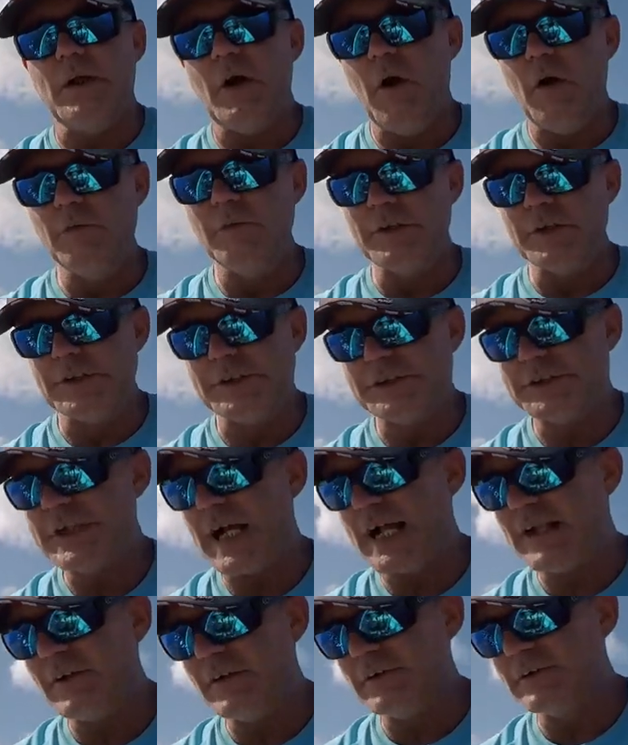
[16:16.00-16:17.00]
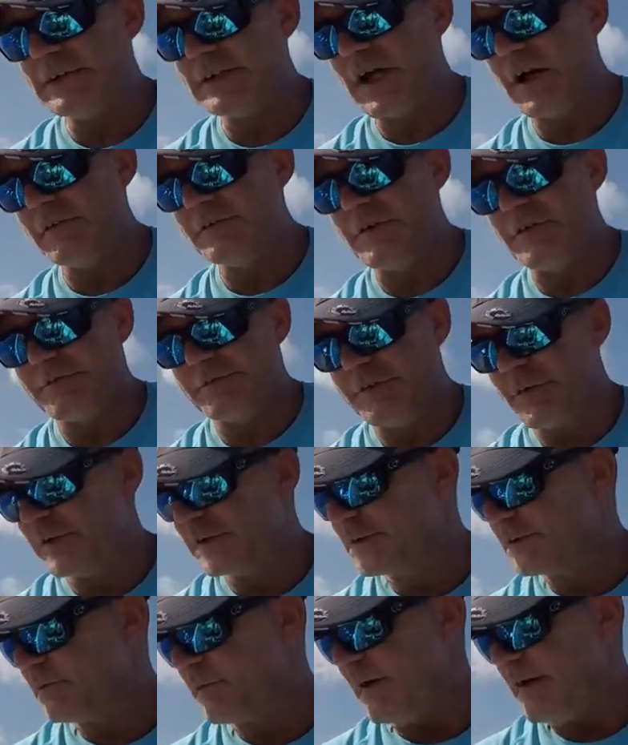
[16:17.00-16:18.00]
over the shallows of the
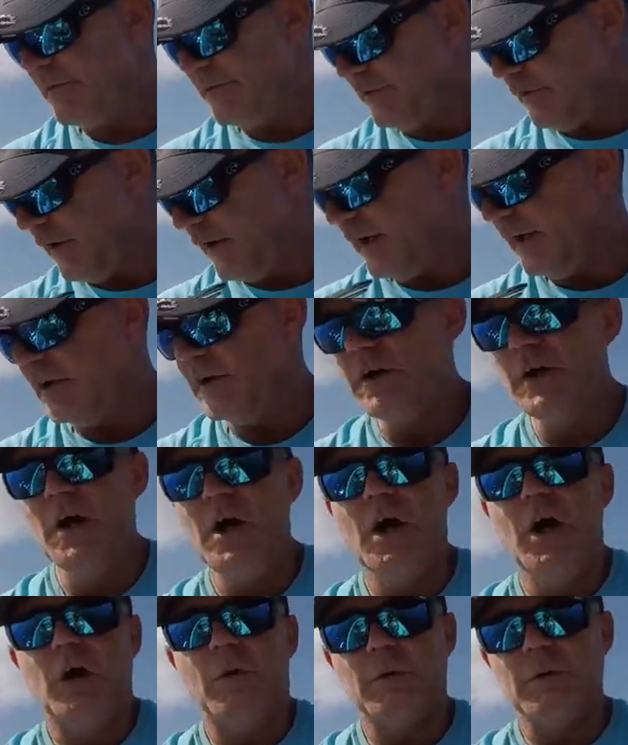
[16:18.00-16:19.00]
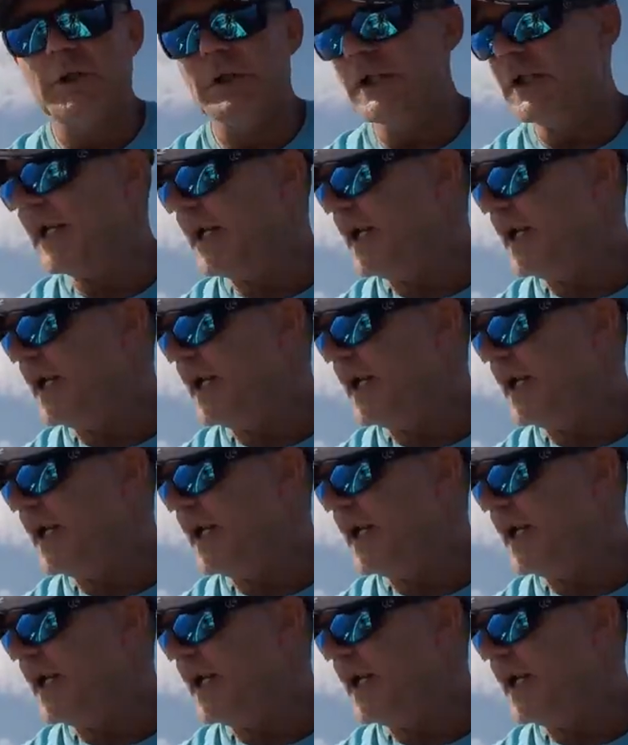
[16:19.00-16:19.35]
first reef. All right, we're gonna let